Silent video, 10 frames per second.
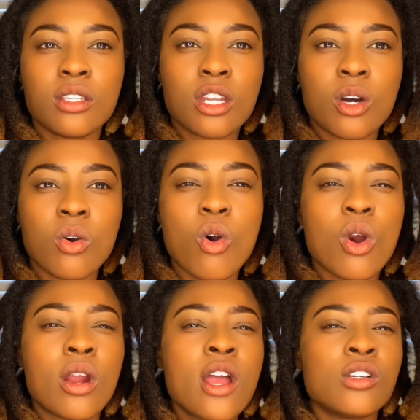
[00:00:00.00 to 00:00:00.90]
you know,
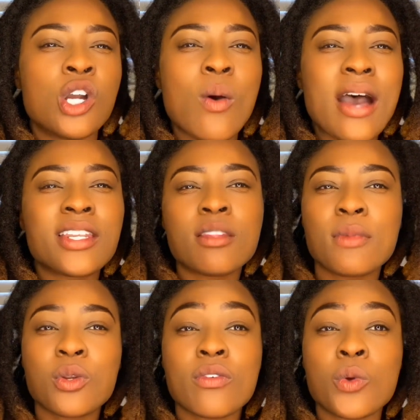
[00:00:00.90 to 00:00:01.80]
or go out in the
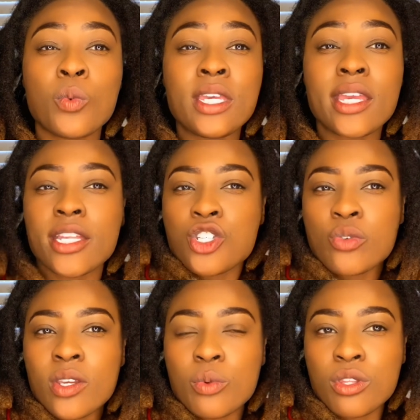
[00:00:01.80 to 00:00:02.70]
middle of the week and
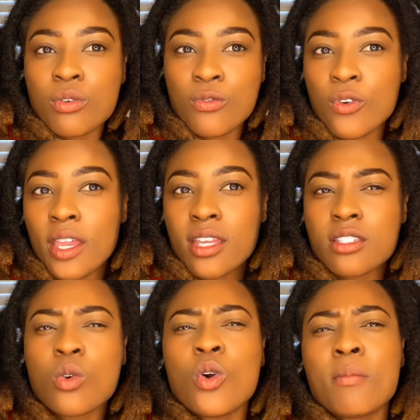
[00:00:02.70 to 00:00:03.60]
drink with your
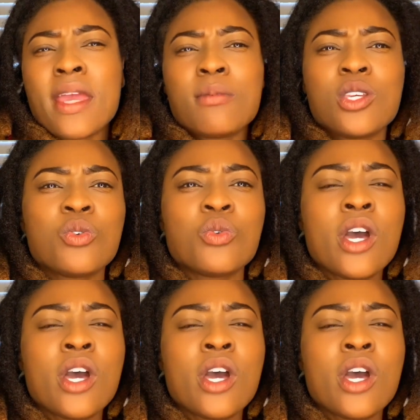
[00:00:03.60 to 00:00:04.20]
friends, or maybe you